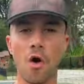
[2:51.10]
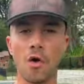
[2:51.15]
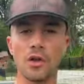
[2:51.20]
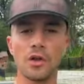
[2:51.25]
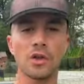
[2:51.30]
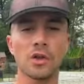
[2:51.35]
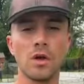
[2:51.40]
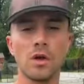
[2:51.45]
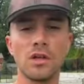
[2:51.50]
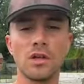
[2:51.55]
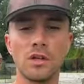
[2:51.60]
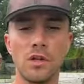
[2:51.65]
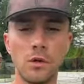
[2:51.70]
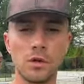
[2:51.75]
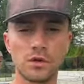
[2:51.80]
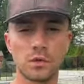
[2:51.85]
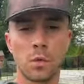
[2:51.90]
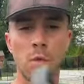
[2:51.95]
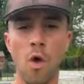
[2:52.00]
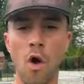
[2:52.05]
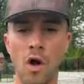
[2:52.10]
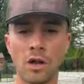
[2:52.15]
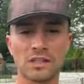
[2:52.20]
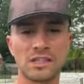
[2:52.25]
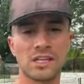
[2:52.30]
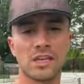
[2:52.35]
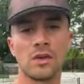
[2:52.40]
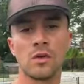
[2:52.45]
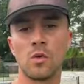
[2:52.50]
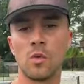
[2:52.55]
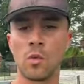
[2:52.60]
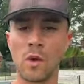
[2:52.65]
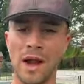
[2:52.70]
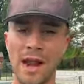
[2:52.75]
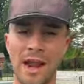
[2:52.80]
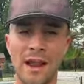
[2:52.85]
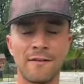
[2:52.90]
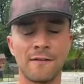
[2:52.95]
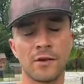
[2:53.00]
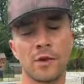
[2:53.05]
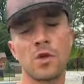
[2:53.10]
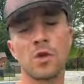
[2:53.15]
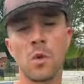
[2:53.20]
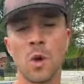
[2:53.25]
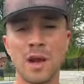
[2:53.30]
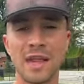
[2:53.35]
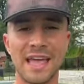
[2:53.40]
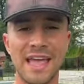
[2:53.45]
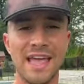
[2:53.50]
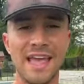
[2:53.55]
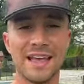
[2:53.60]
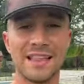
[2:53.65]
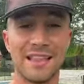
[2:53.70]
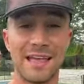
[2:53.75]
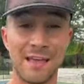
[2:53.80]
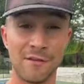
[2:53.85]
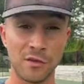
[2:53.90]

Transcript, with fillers: all you're going to do is walk to wherever you want to hit.